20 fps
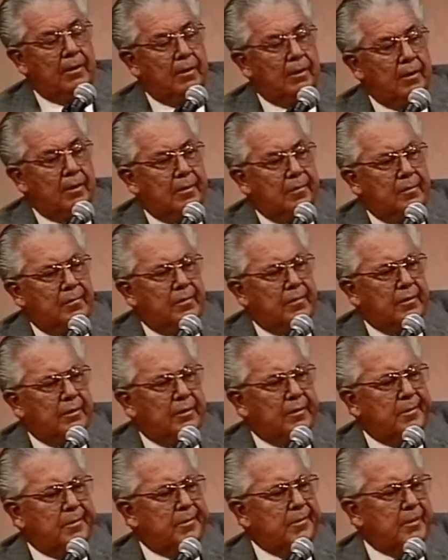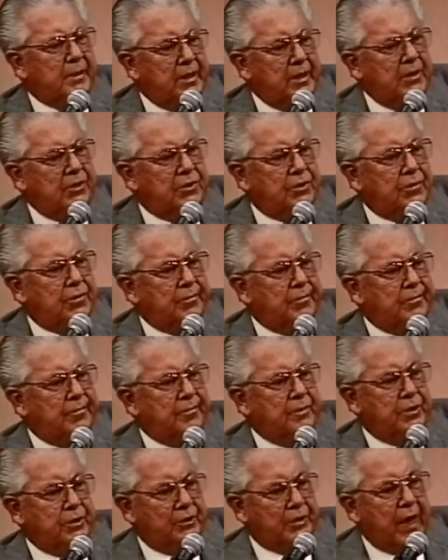the, the, least
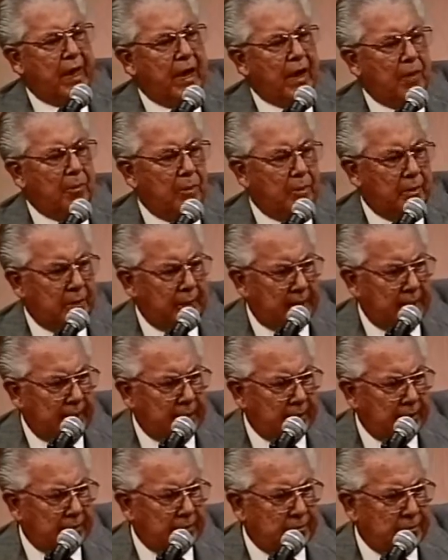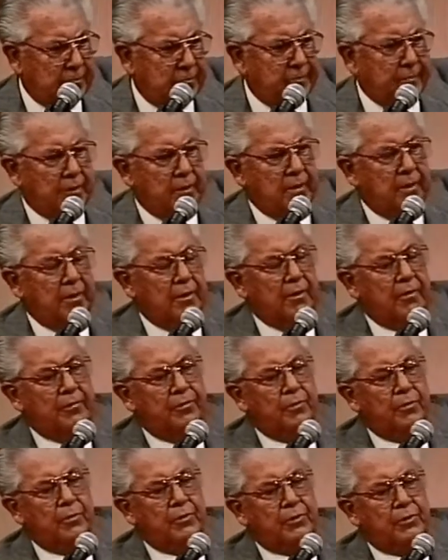desirable tax.
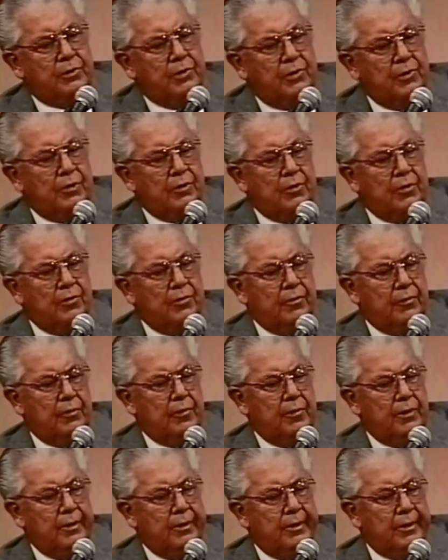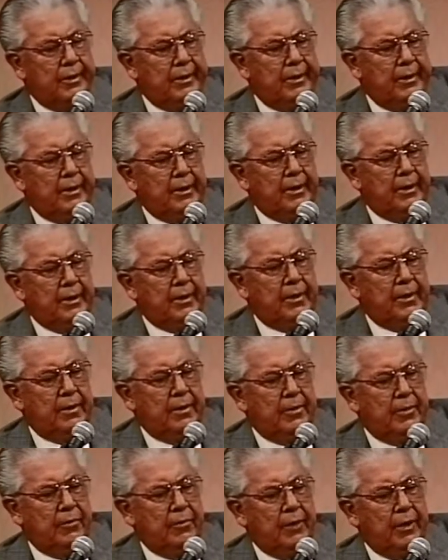Folks uh,
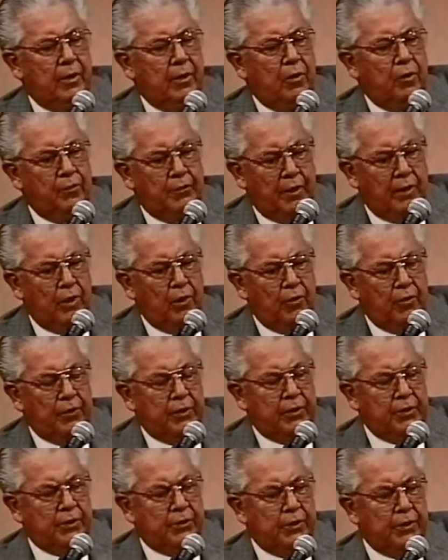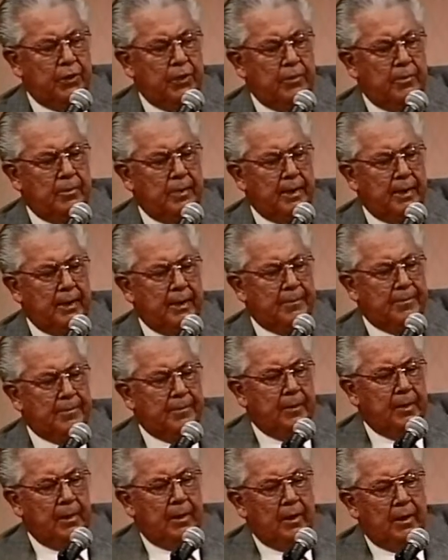get, off, get awfully concerned about it.
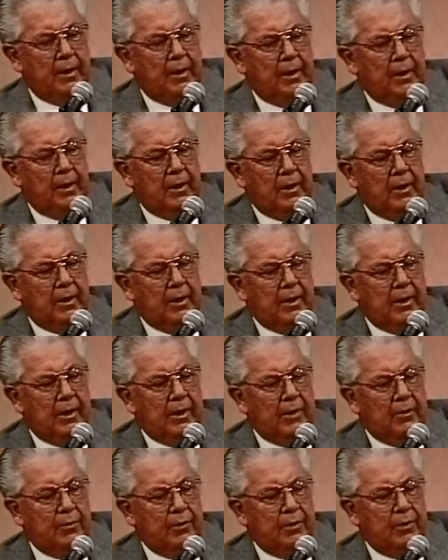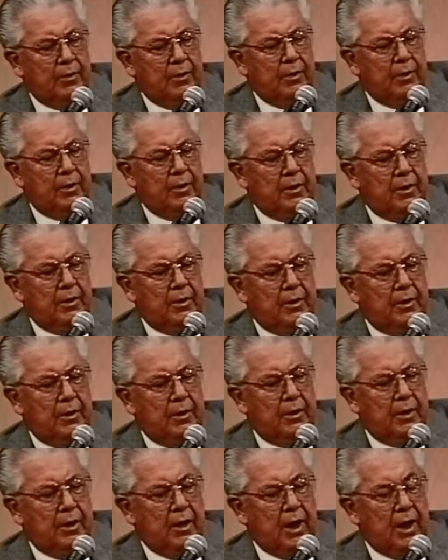I would, uh,
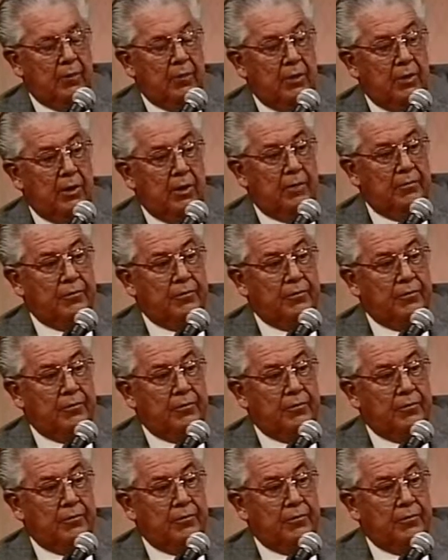I would love to